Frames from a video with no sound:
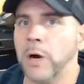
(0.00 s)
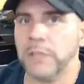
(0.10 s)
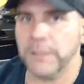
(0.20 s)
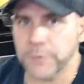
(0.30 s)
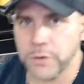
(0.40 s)

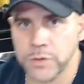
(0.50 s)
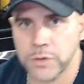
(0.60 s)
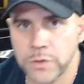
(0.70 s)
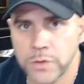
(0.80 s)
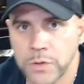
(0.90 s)

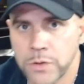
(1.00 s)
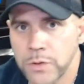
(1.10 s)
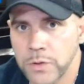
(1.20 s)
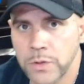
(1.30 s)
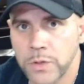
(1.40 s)
lifters
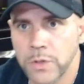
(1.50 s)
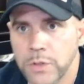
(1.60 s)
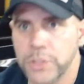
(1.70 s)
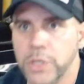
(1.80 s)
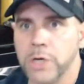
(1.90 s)

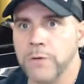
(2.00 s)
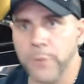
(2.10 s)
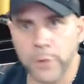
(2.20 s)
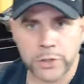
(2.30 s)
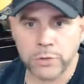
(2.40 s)
to
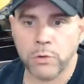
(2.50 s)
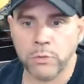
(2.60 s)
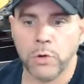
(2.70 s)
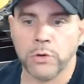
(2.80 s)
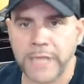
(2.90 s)
convert it to a
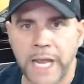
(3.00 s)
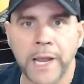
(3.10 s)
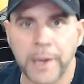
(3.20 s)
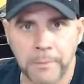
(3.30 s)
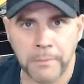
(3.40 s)
roller
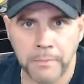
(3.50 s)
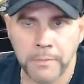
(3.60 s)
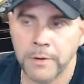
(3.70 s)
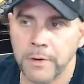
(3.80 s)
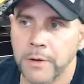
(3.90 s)
cam.
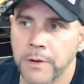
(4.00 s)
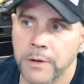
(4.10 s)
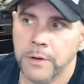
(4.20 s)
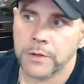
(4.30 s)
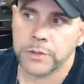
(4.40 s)

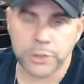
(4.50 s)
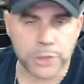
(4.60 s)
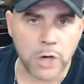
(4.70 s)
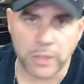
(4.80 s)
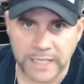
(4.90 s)
Cause you're
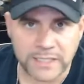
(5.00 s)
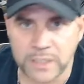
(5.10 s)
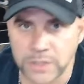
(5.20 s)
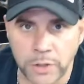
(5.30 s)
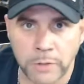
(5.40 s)
talking like
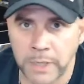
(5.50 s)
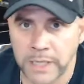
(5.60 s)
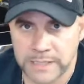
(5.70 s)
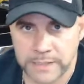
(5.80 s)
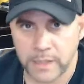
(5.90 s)

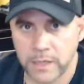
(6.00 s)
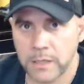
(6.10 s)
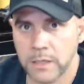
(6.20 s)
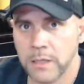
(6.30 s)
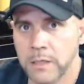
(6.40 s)
$600 there.
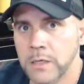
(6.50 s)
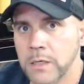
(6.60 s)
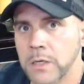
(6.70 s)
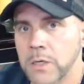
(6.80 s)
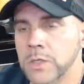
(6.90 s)

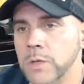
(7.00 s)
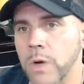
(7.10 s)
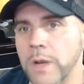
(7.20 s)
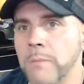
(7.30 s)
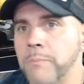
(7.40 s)
So one
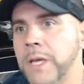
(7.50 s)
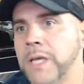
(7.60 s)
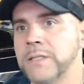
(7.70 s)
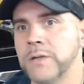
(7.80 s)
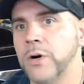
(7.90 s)
of the
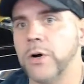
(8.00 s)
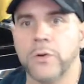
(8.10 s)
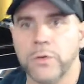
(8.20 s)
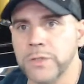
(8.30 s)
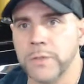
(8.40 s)
biggest
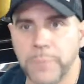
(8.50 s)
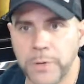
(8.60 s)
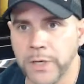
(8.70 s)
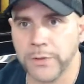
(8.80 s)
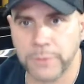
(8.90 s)
hurdles of
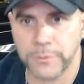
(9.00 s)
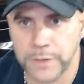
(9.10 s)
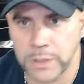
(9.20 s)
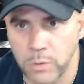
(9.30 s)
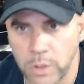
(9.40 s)
putting a
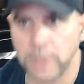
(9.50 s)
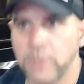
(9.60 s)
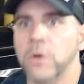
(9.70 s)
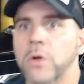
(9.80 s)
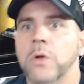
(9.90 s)
351
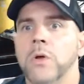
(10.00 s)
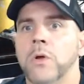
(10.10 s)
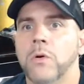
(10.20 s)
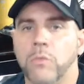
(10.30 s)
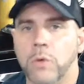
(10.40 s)

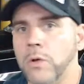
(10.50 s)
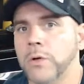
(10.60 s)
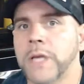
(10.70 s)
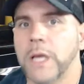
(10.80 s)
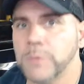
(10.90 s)
roller
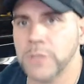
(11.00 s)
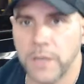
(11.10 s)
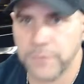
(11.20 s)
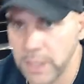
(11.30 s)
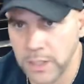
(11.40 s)

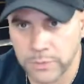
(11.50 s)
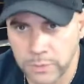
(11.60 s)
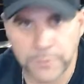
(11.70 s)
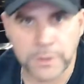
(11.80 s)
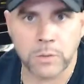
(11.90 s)
camshaft in a
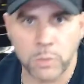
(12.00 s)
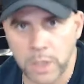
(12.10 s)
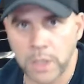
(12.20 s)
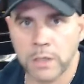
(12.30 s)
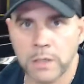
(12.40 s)

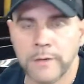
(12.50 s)
351